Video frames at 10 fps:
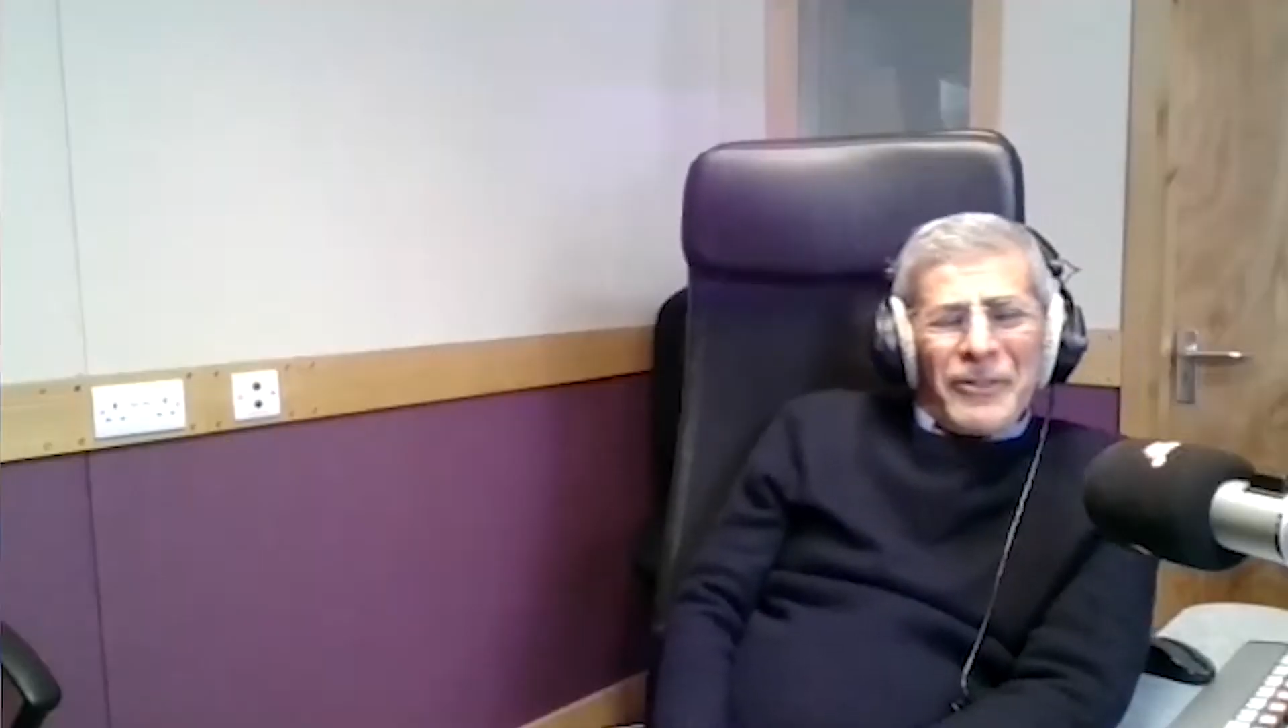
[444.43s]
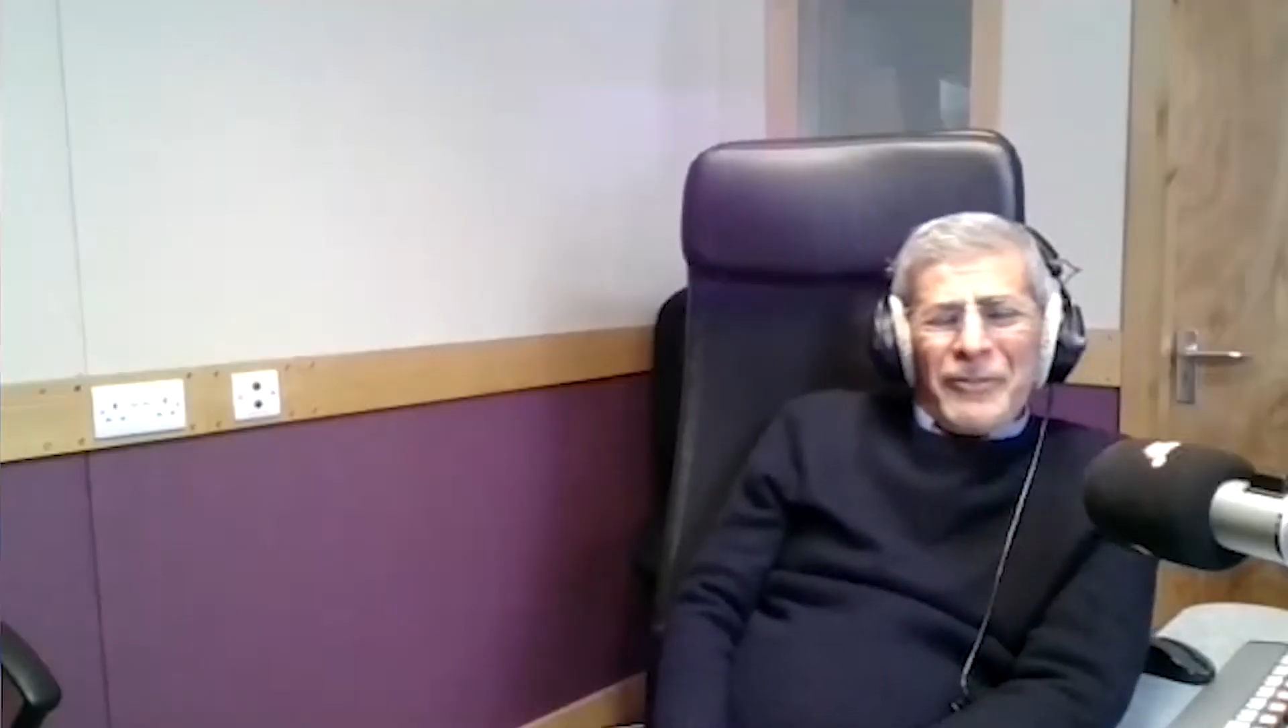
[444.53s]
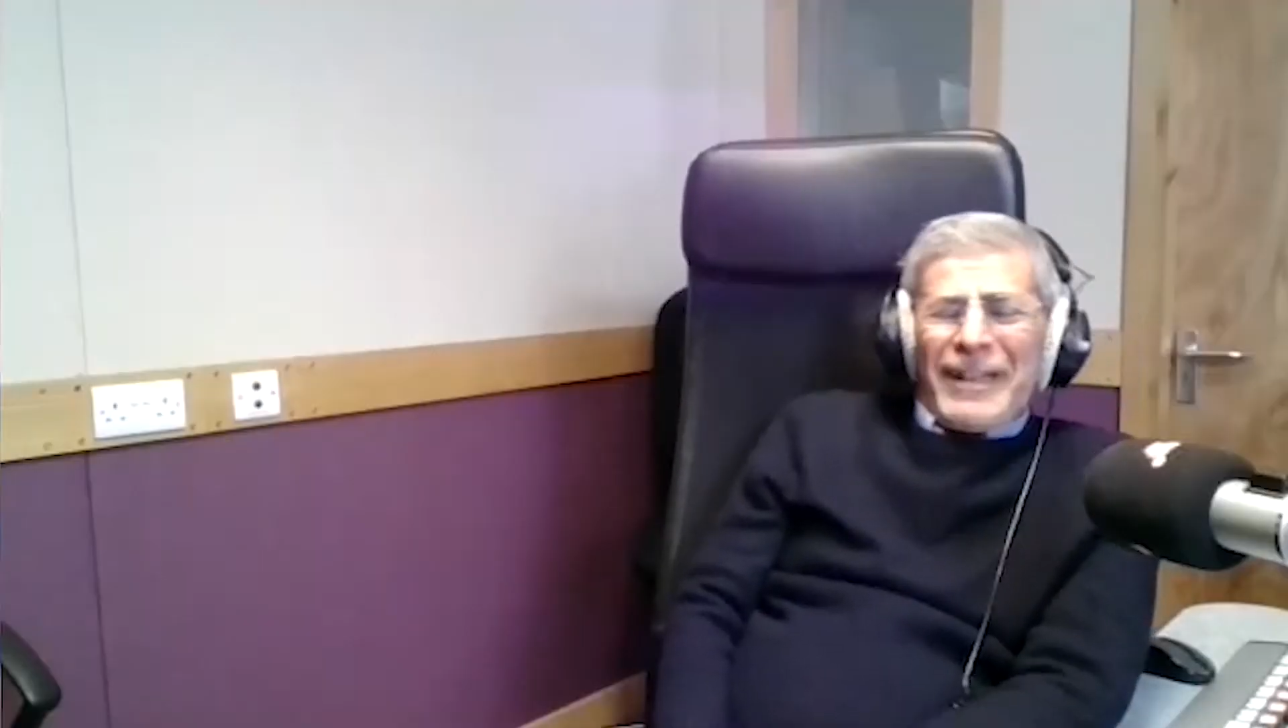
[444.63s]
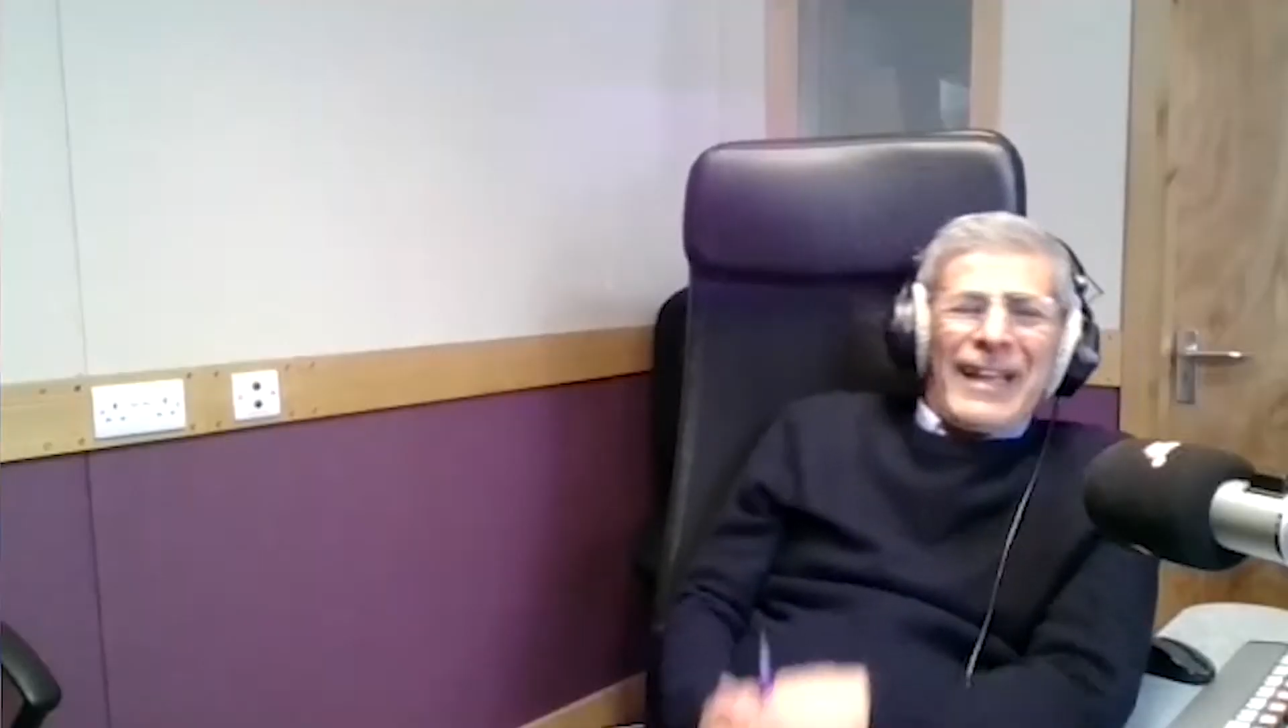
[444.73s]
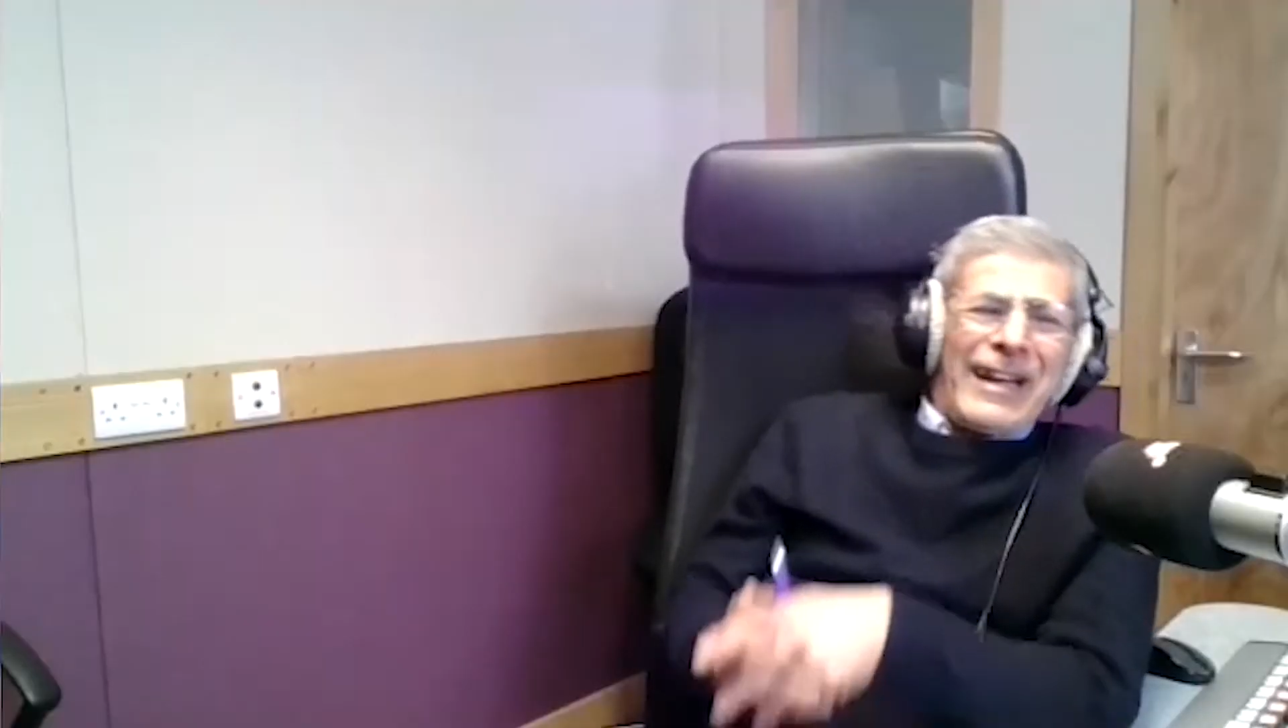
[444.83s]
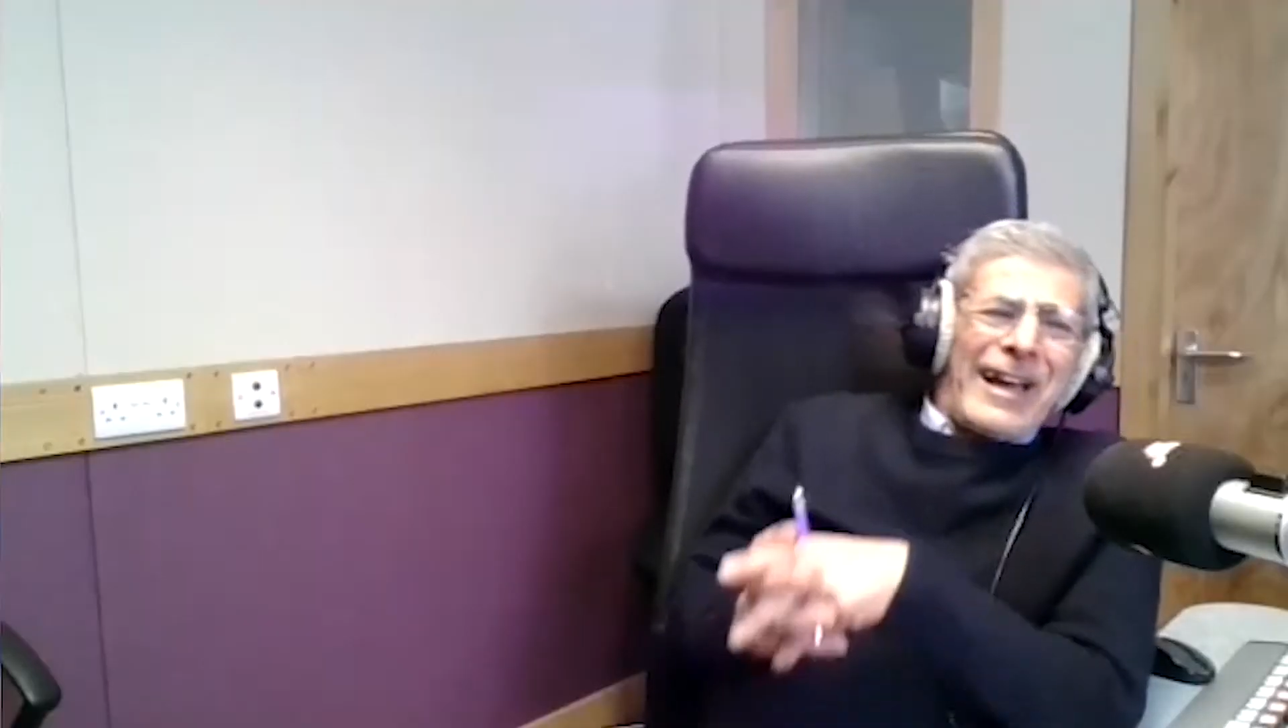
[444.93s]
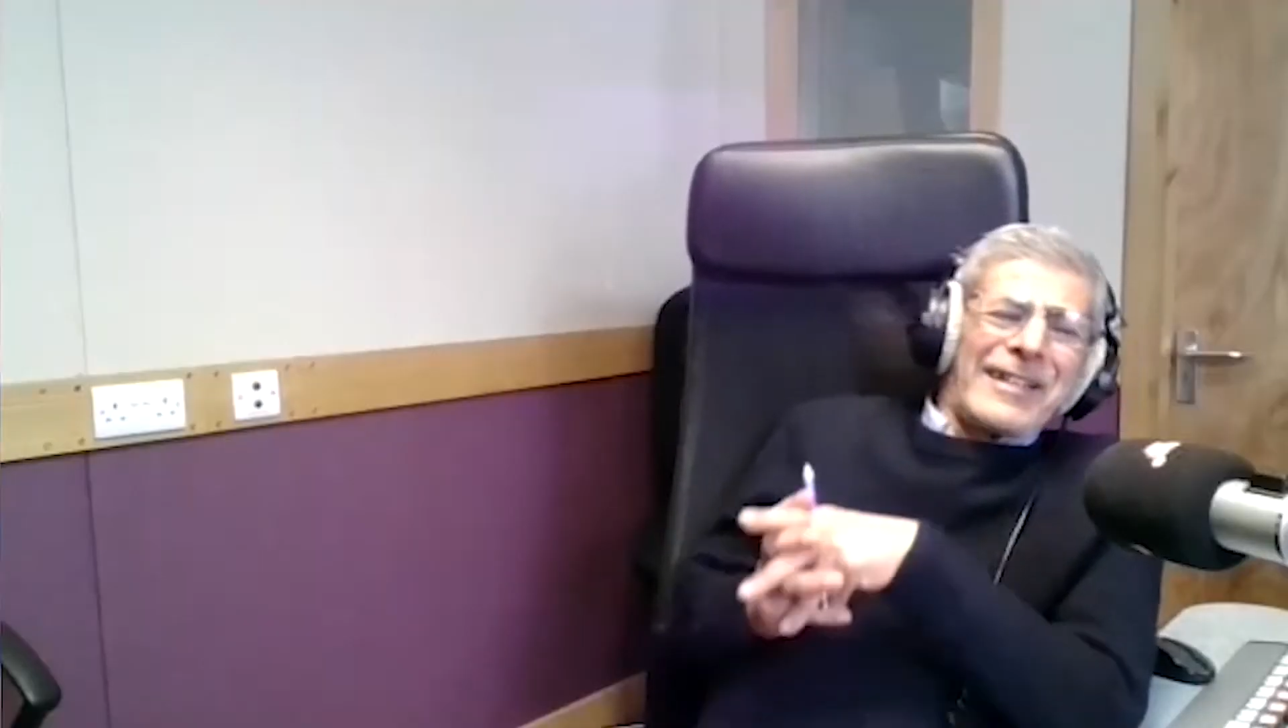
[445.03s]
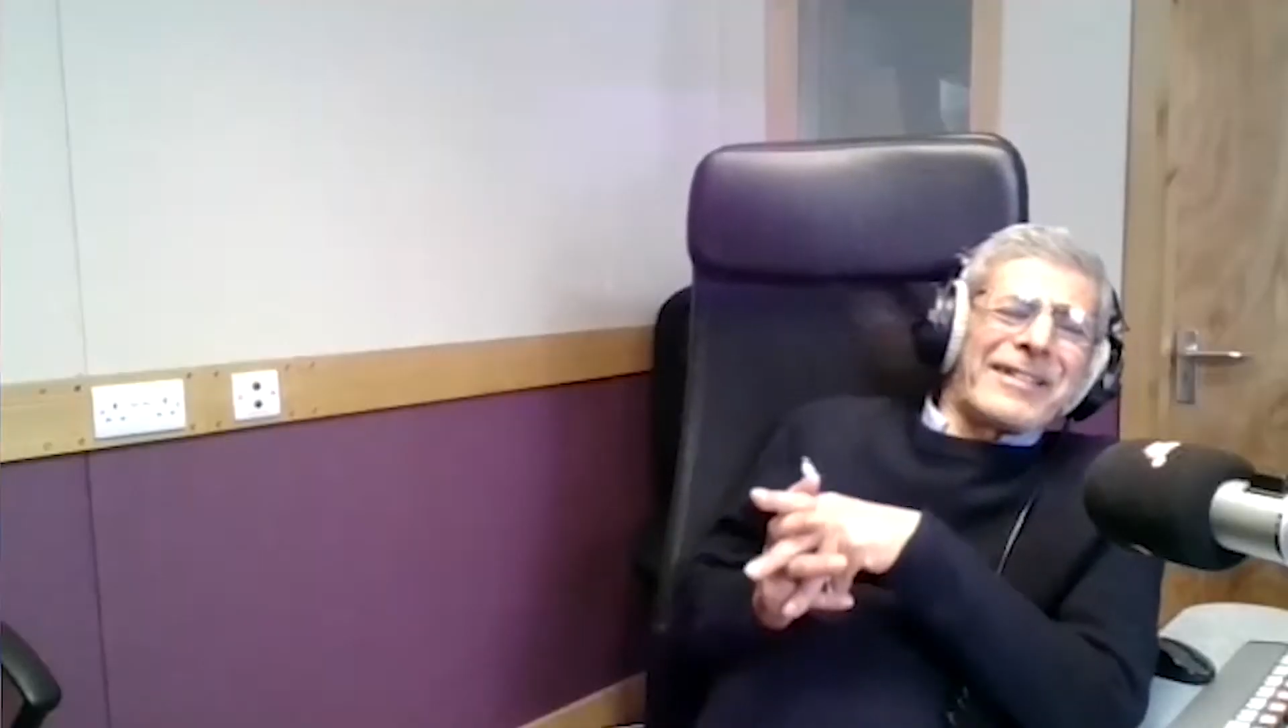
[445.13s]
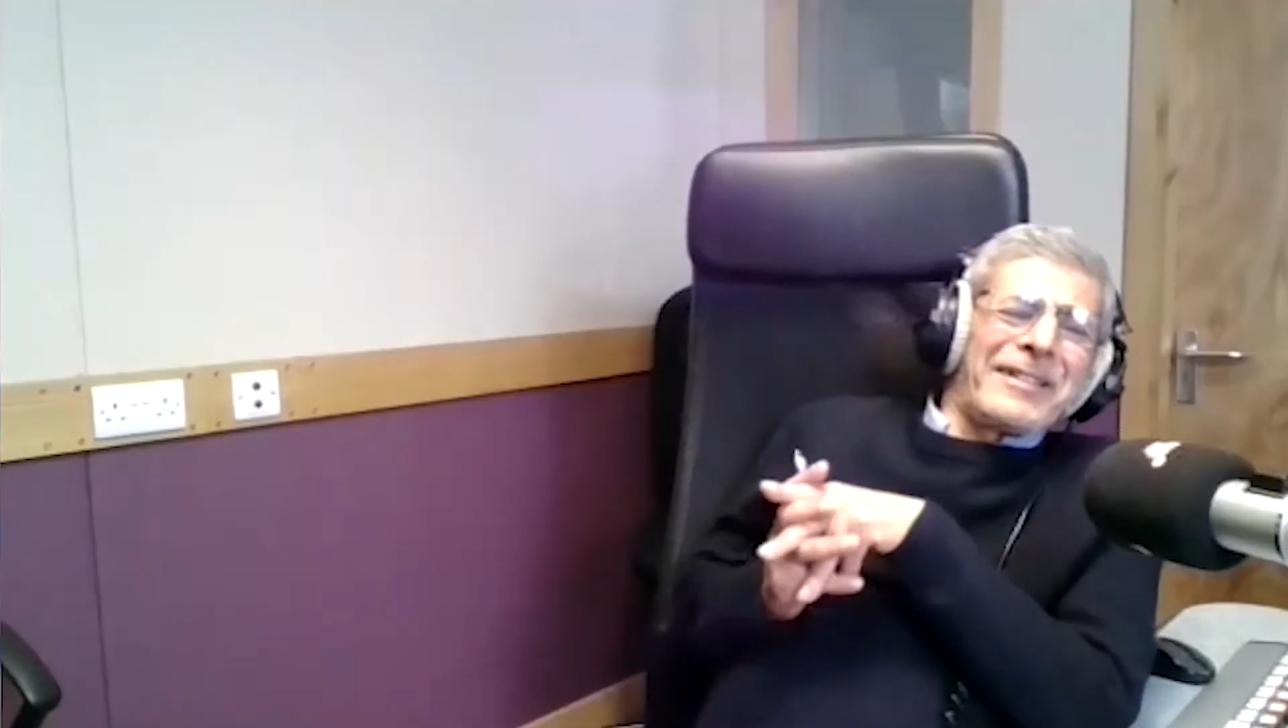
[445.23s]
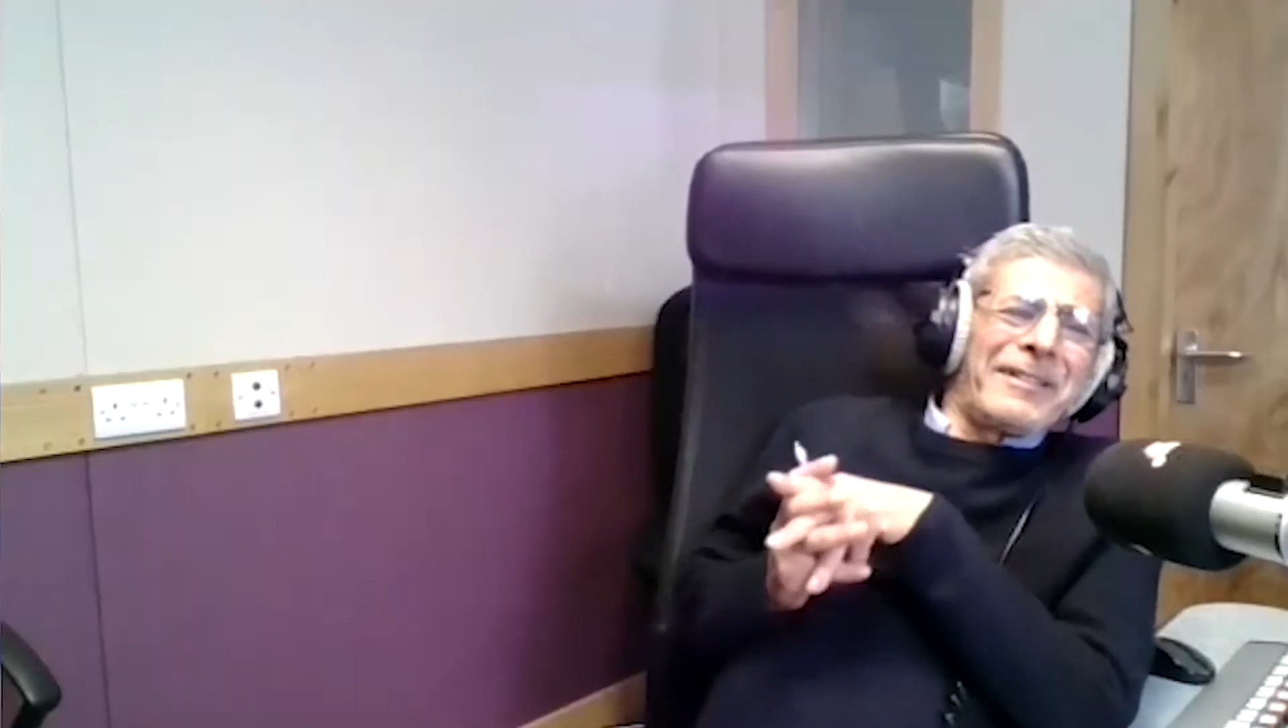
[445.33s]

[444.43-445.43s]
do you realize,